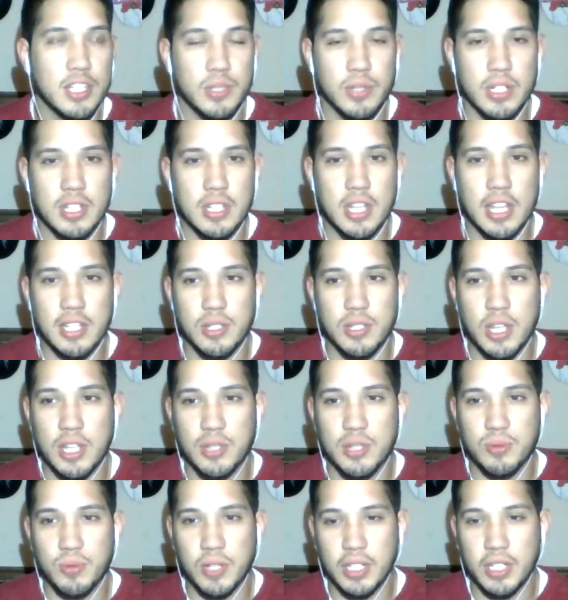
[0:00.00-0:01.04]
one,
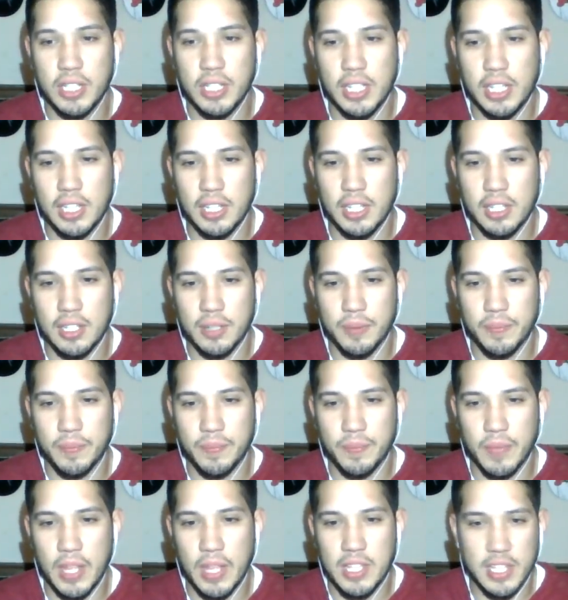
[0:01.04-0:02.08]
it's really
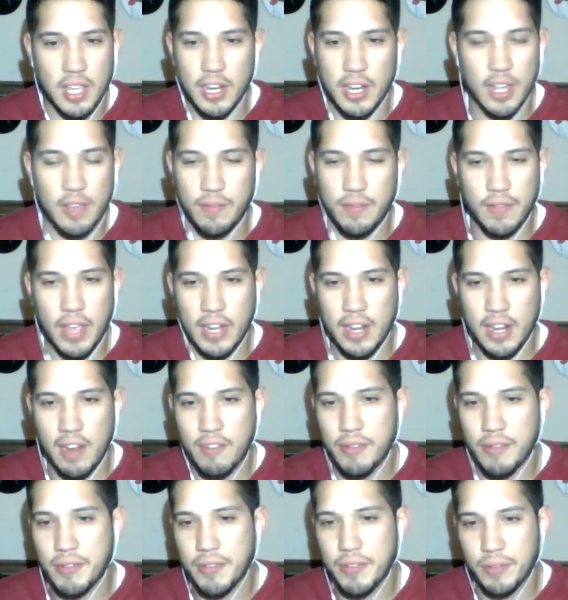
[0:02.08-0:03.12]
it's gonna affect
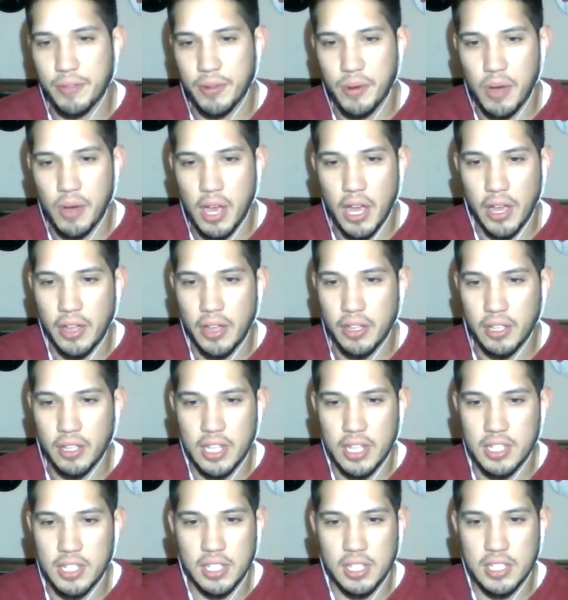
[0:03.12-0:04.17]
everyone for a while.
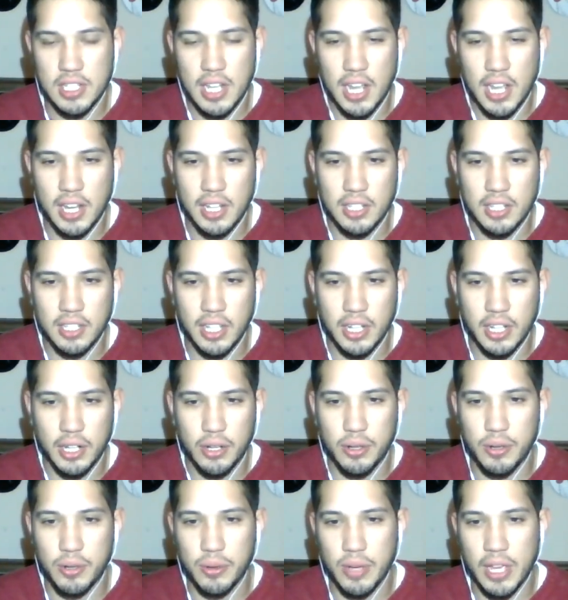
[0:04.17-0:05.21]
It's not gonna like
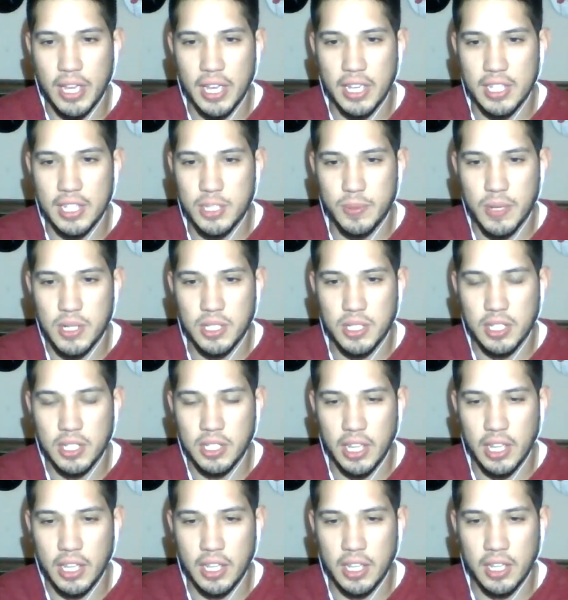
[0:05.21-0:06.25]
go away, especially
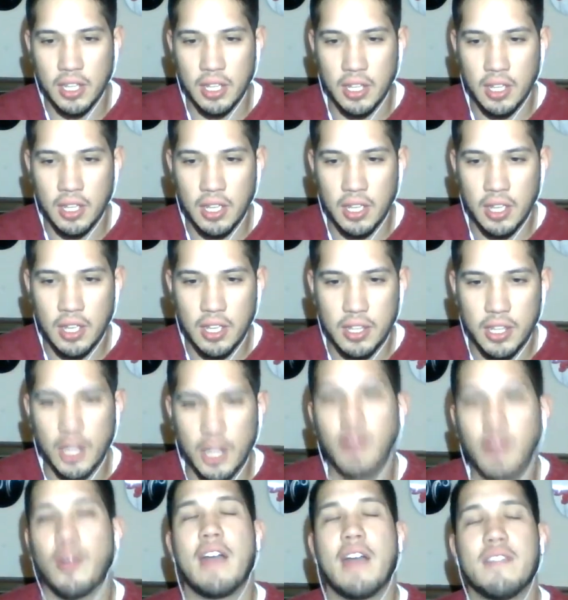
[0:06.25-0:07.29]
like the
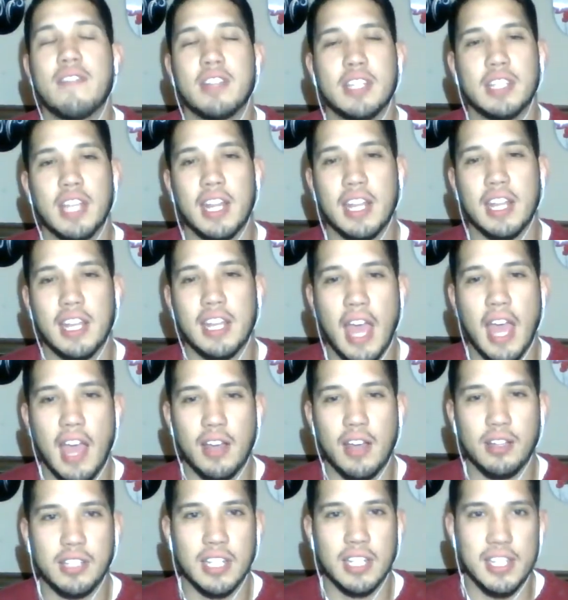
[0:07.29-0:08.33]
gravity that he
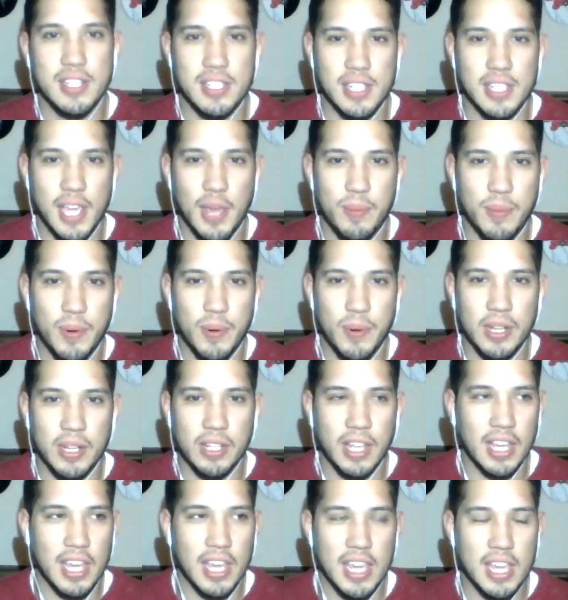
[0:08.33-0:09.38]
held in skateboarding. Like